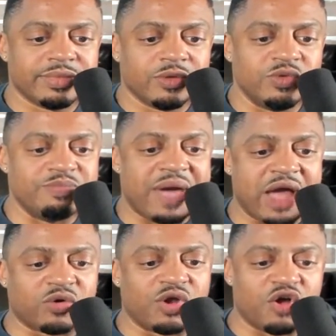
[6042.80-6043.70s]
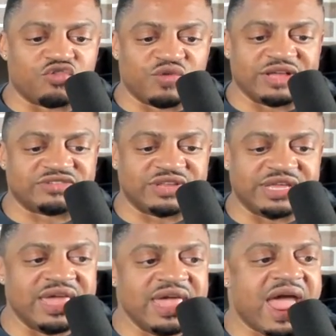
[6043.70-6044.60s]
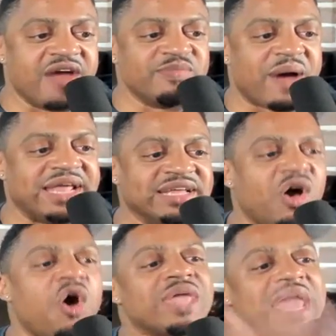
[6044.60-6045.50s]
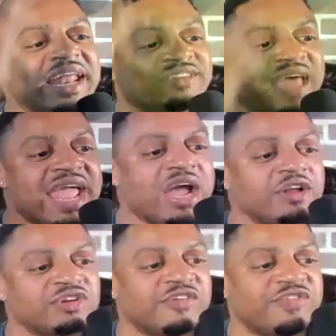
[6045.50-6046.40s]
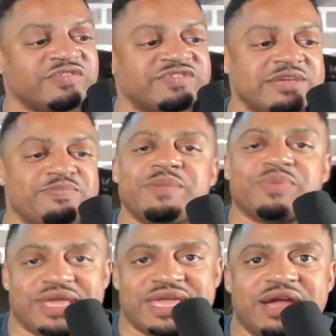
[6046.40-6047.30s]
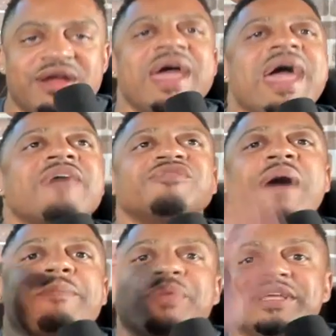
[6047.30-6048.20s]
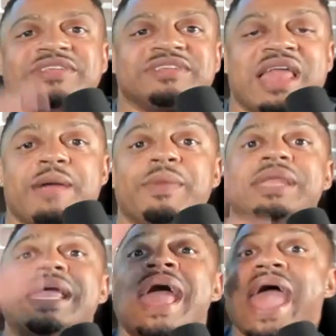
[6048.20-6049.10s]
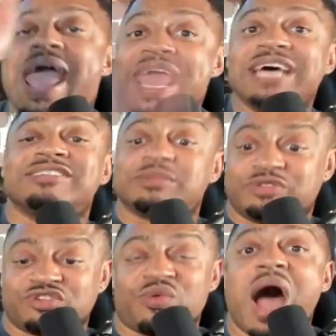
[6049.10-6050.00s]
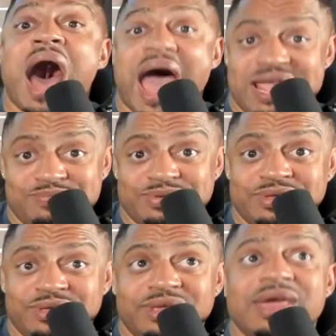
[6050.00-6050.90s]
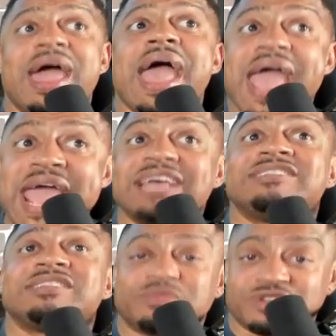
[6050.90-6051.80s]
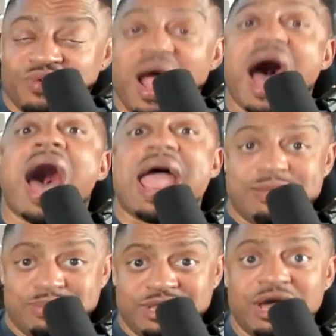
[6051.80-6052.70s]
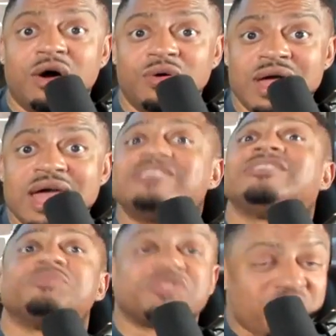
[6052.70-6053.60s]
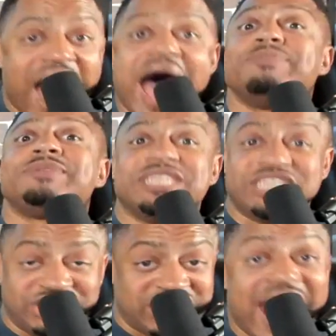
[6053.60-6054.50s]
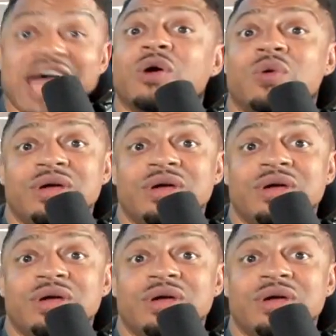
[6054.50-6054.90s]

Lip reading: We back on our grizzly. Everybody hit. Oh, yeah, there's 815 people in here. Everybody, please hit the like button and subscribe. And subscribe, yo. Subscribe to the channel.